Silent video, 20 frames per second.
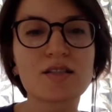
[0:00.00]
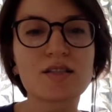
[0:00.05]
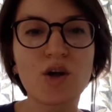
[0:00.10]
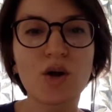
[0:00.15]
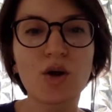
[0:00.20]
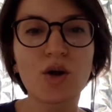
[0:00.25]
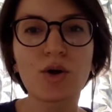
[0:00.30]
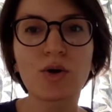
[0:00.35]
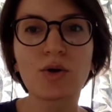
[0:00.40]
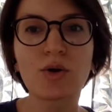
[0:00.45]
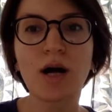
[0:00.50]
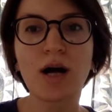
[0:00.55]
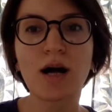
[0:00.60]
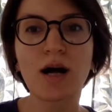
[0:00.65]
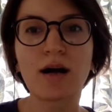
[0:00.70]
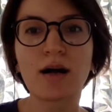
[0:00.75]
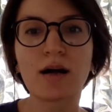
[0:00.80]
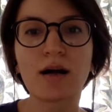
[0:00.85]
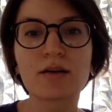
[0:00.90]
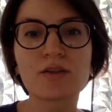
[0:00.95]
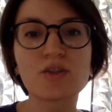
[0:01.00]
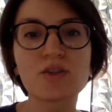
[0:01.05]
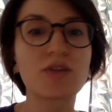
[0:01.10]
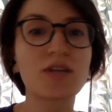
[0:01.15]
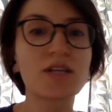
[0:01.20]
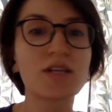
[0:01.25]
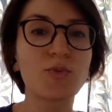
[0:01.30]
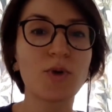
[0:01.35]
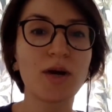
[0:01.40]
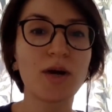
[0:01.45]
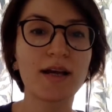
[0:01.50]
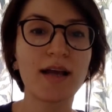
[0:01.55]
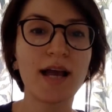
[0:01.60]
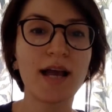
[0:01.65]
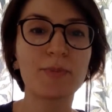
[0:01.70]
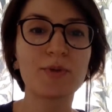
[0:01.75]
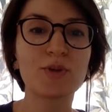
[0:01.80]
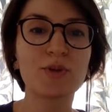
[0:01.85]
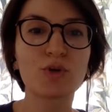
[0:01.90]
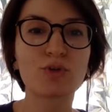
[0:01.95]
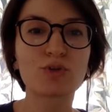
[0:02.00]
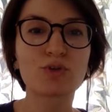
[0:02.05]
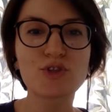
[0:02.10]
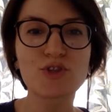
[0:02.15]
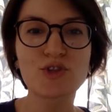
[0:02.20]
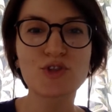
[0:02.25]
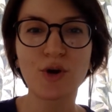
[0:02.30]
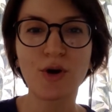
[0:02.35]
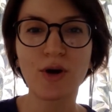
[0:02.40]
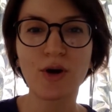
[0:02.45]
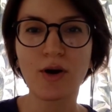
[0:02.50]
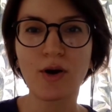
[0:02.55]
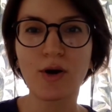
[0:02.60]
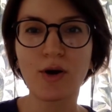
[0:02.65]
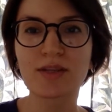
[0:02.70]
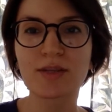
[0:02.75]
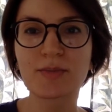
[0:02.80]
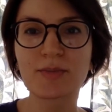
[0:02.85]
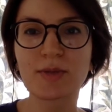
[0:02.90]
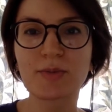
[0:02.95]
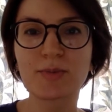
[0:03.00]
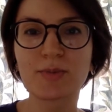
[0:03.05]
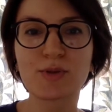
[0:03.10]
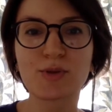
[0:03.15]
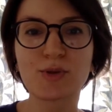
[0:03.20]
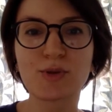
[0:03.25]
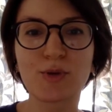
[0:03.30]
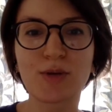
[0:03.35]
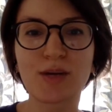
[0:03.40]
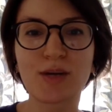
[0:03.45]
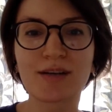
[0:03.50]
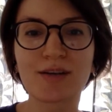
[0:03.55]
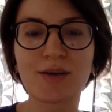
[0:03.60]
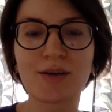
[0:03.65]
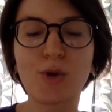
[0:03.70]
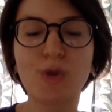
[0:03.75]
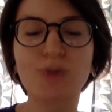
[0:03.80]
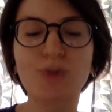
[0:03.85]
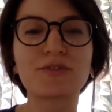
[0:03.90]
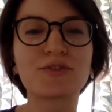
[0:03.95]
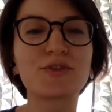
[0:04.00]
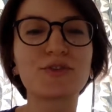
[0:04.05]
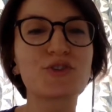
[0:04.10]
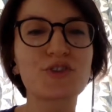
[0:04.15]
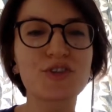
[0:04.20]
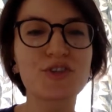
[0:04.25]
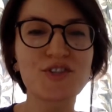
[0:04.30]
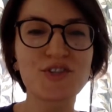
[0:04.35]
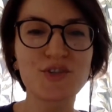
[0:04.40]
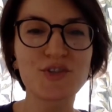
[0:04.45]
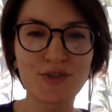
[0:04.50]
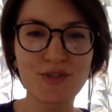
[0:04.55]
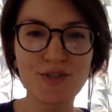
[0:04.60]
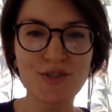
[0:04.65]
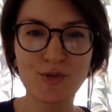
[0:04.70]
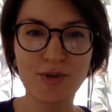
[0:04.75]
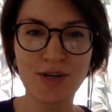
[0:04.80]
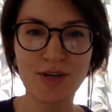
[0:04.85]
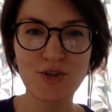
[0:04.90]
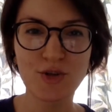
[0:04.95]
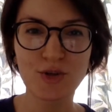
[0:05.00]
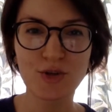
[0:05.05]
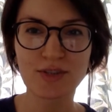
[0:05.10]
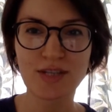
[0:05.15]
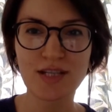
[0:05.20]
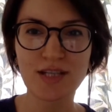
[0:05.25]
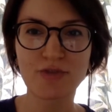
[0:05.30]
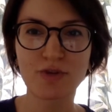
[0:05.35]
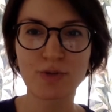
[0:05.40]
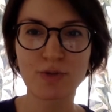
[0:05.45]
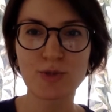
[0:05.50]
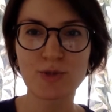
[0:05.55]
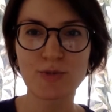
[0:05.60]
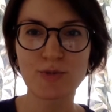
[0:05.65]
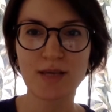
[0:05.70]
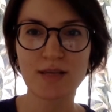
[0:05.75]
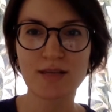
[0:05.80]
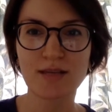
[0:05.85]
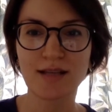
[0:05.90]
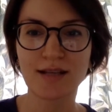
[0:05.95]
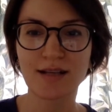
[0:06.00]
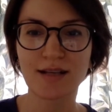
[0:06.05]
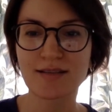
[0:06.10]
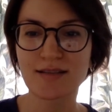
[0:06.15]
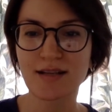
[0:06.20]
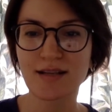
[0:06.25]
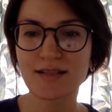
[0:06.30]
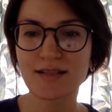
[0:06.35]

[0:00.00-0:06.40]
So that's why happy Nowruz to all the people all the future students who are joining us from Uzbekistan,